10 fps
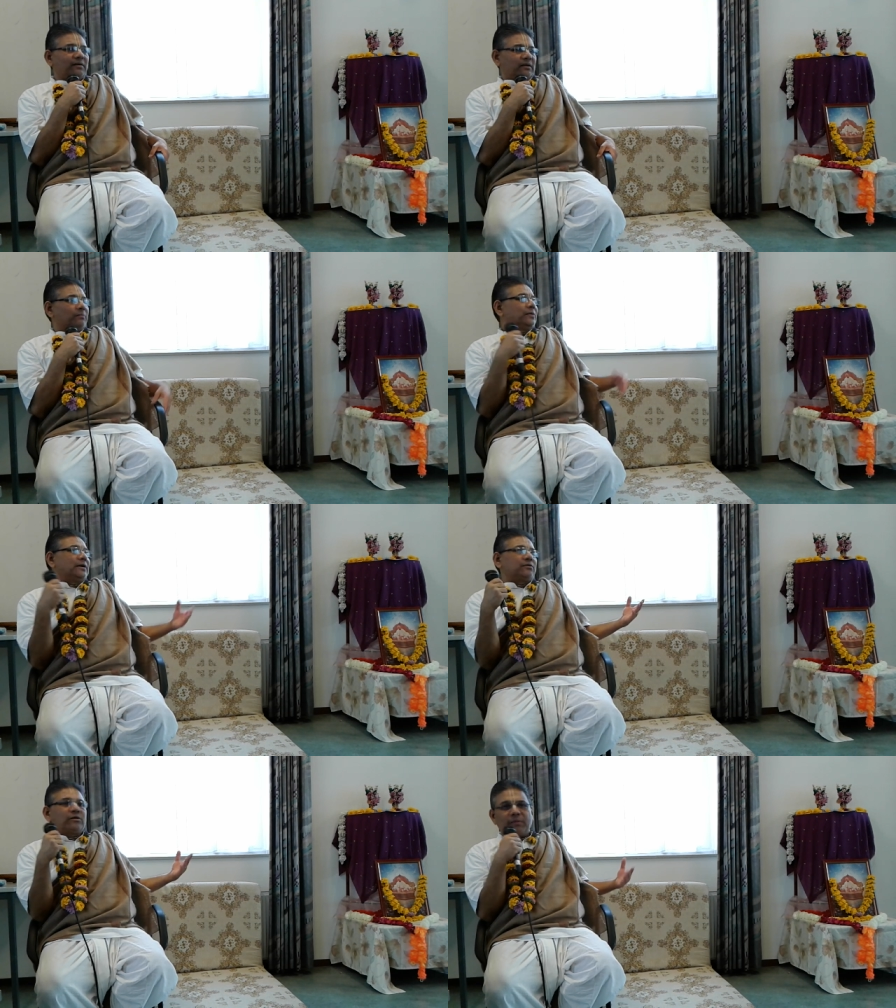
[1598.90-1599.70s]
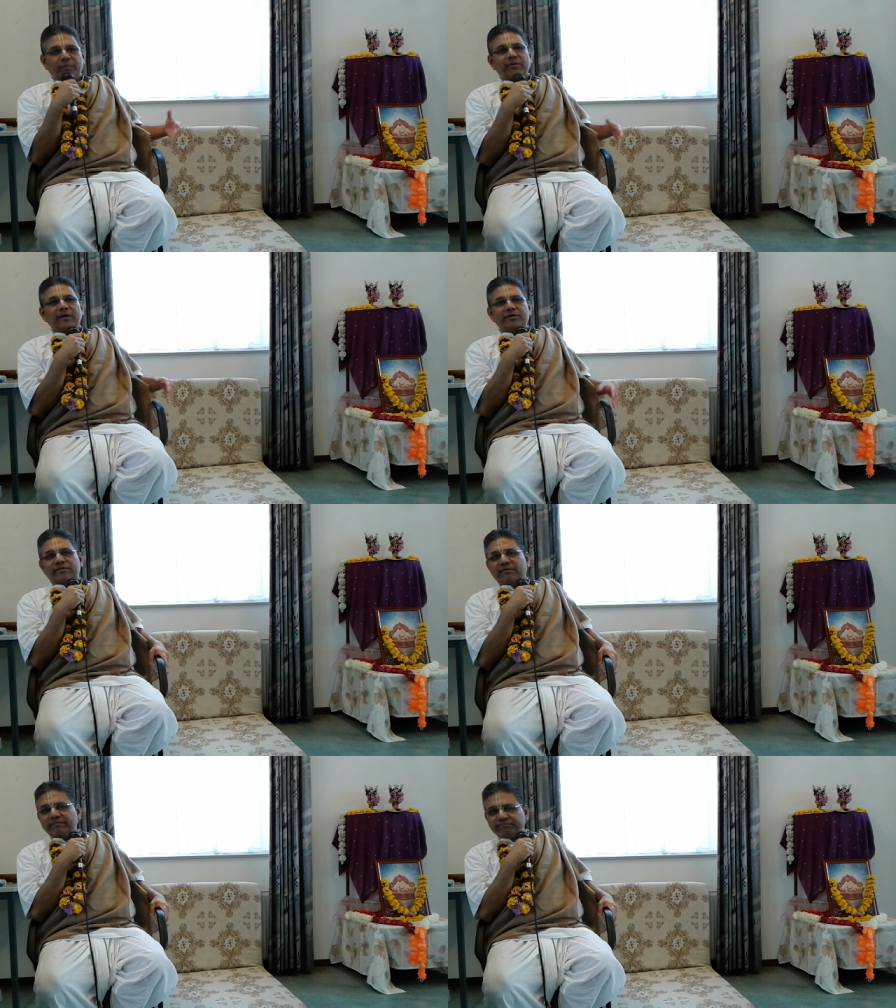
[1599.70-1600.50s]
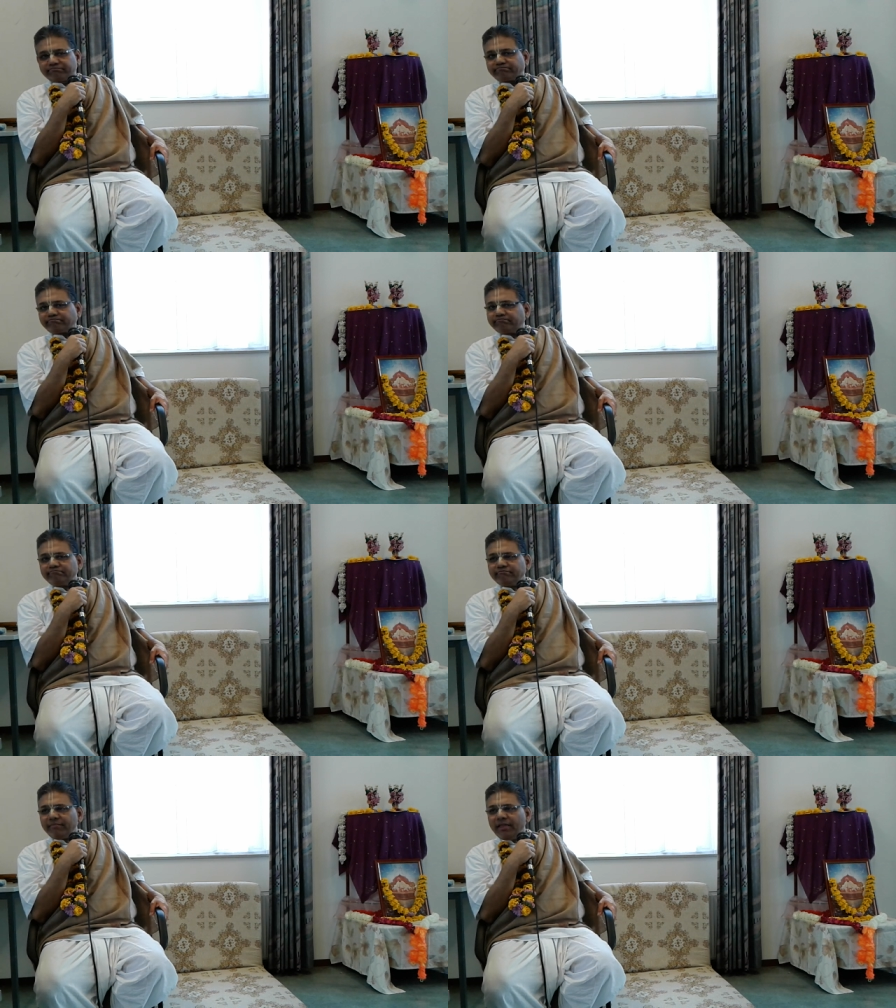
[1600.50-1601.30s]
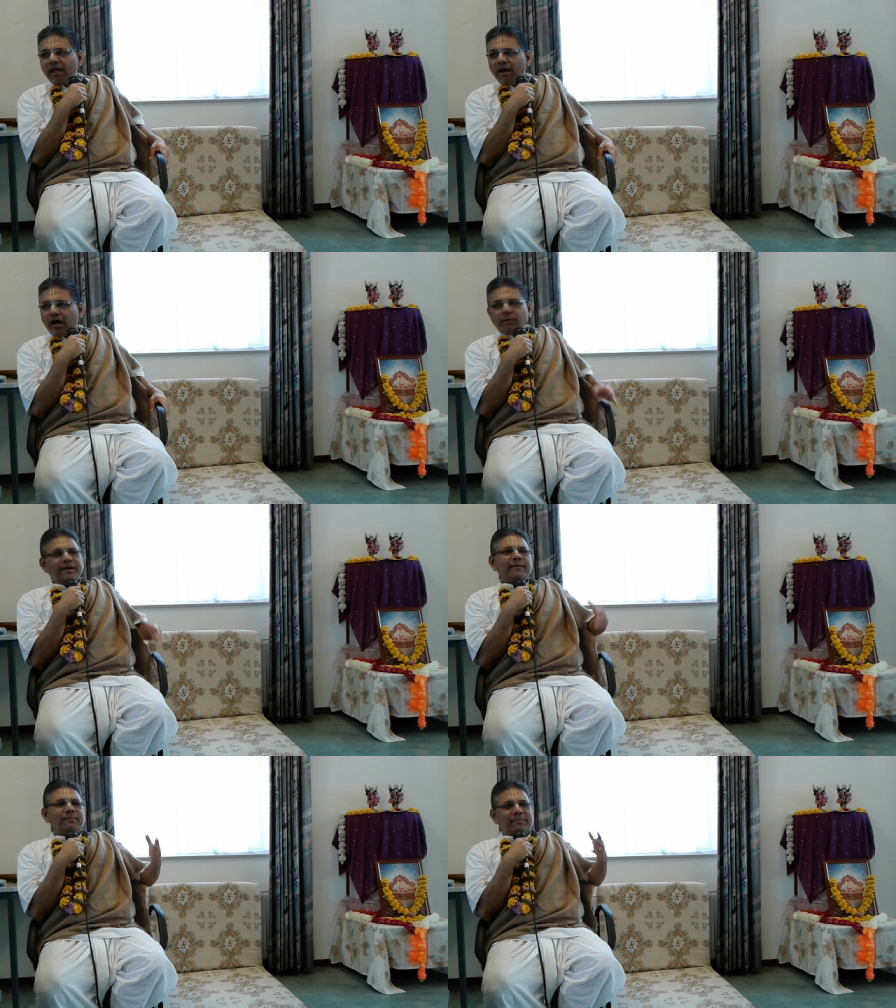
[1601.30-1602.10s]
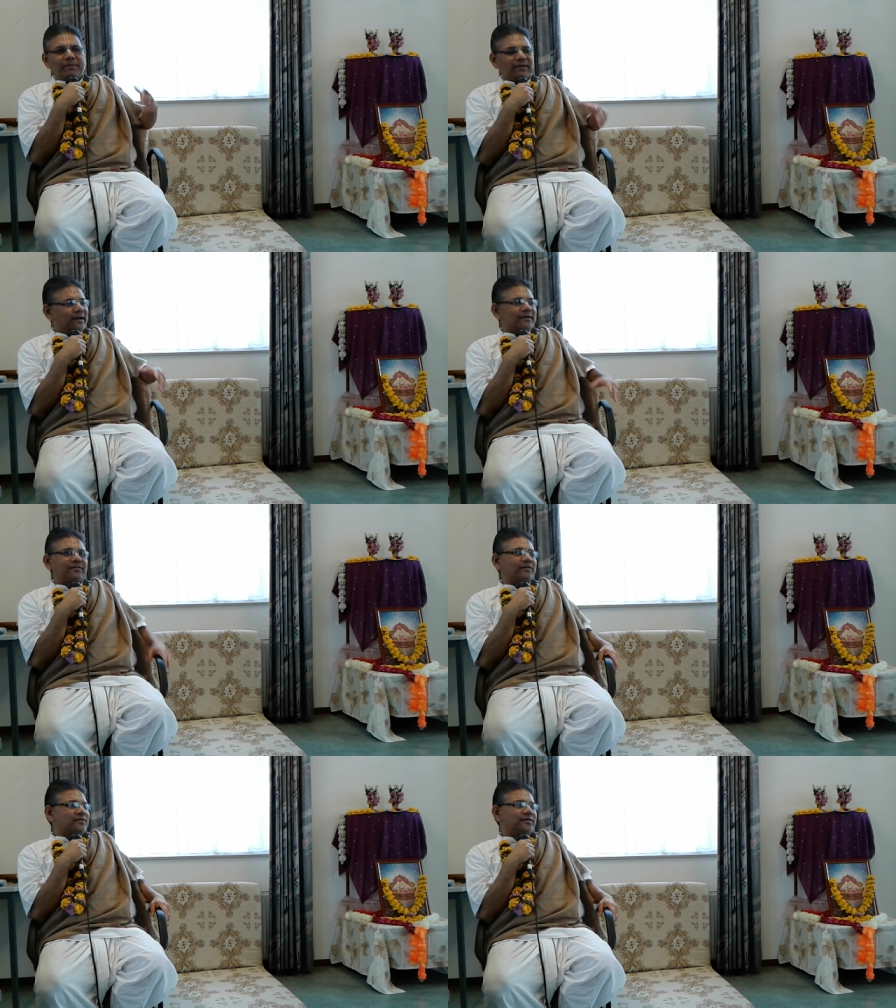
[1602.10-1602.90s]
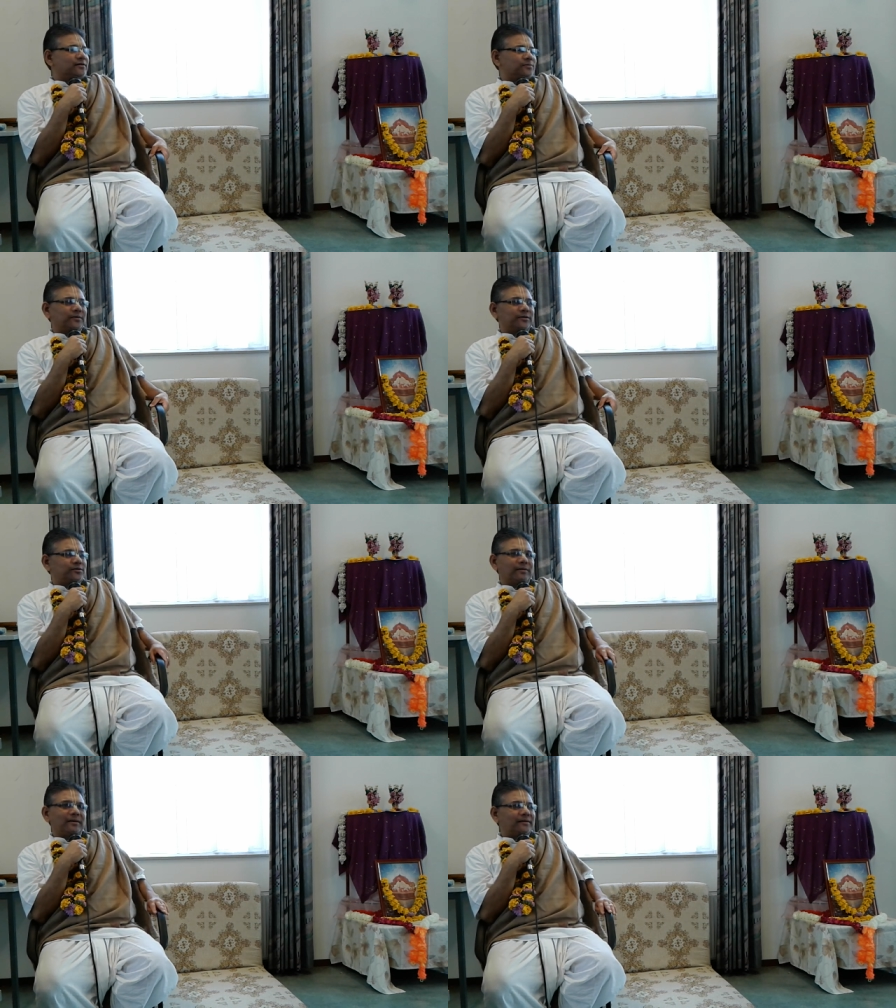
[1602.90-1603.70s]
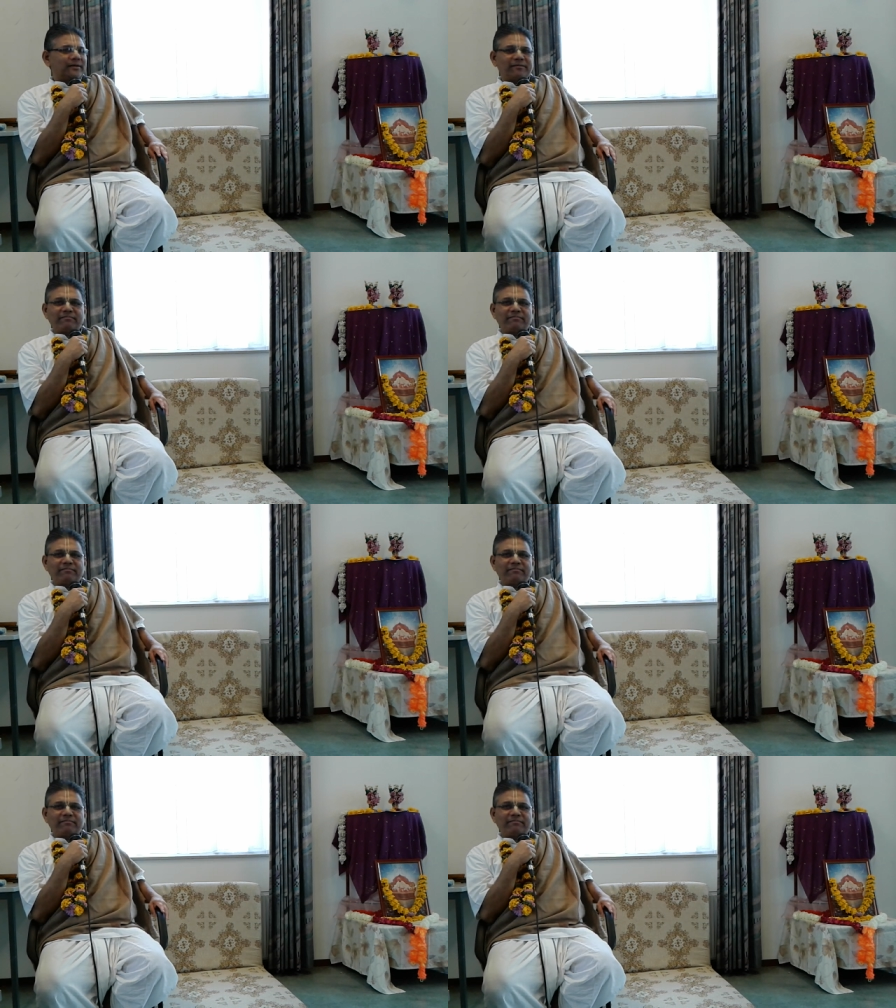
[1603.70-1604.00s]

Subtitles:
compared to the population. How many people are interested in spirituality?